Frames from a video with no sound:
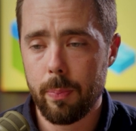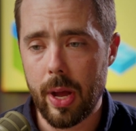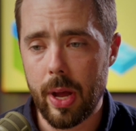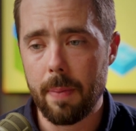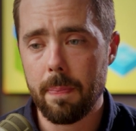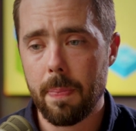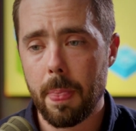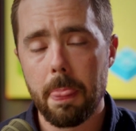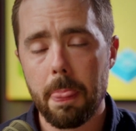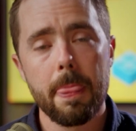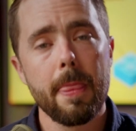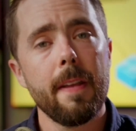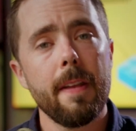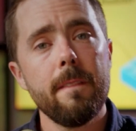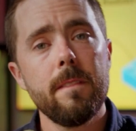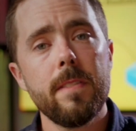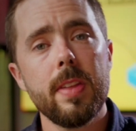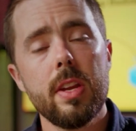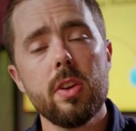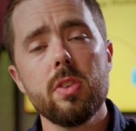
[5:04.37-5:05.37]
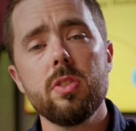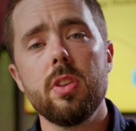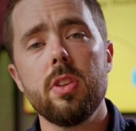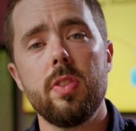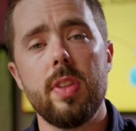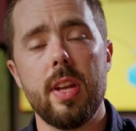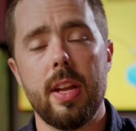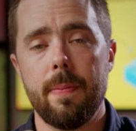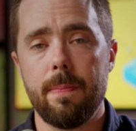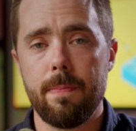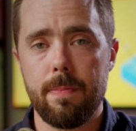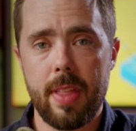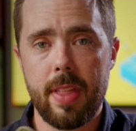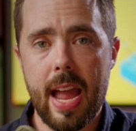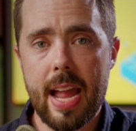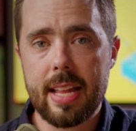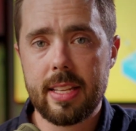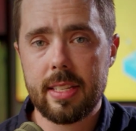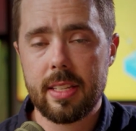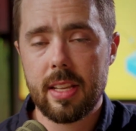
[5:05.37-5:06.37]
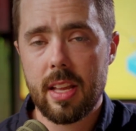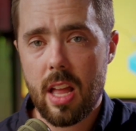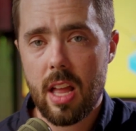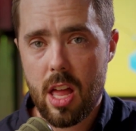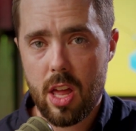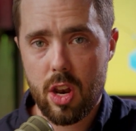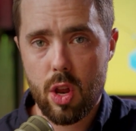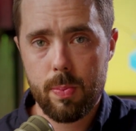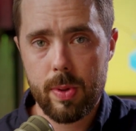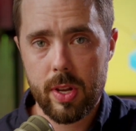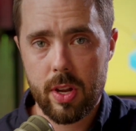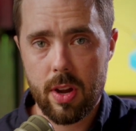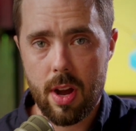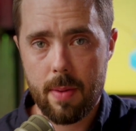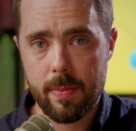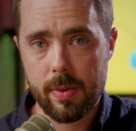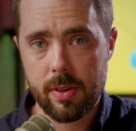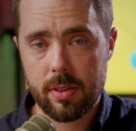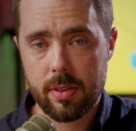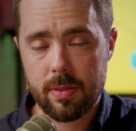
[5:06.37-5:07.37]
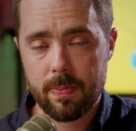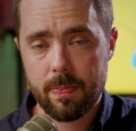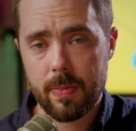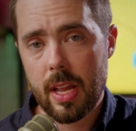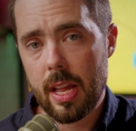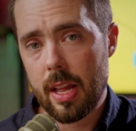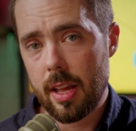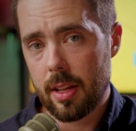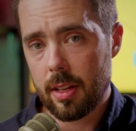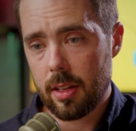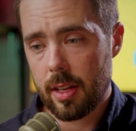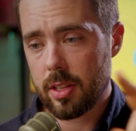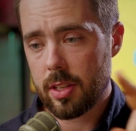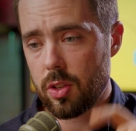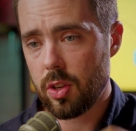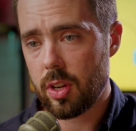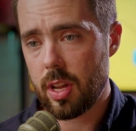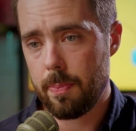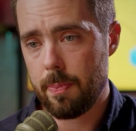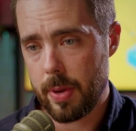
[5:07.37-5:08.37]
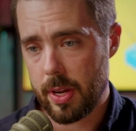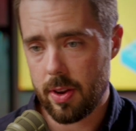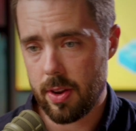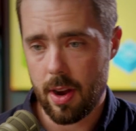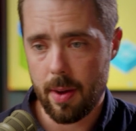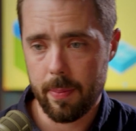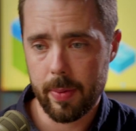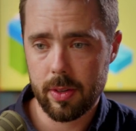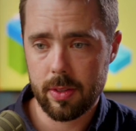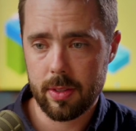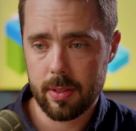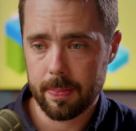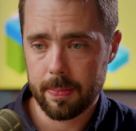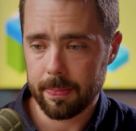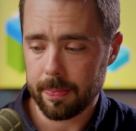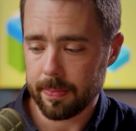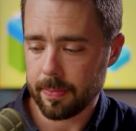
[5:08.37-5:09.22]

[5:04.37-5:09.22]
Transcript: But here's the thing. That's Adobe Commerce. Let's look at BigCommerce.